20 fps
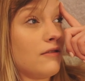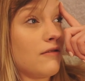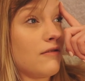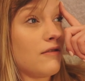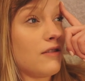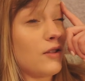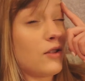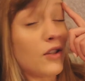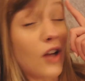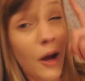
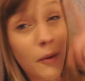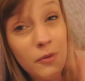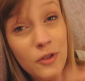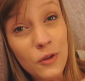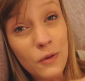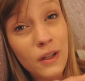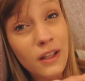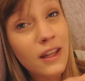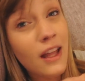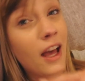stop
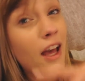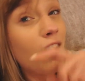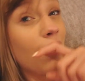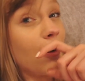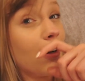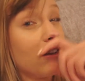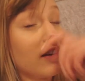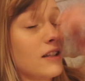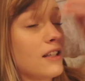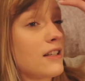doing that, or
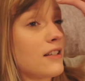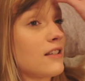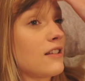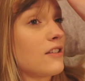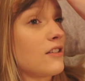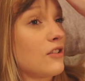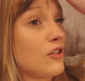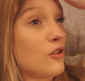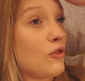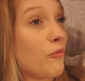at
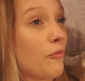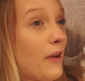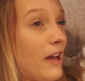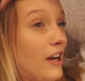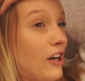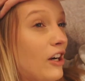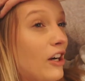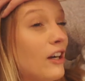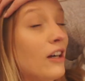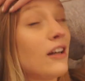least do
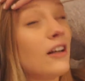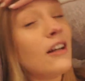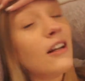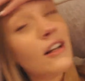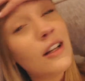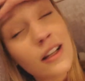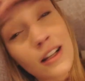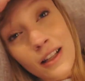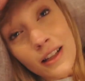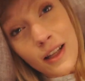better,
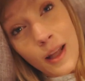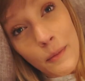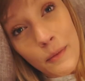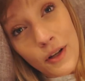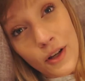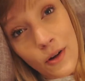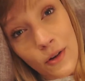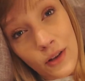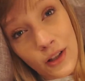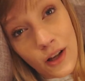let me
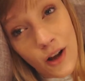know in the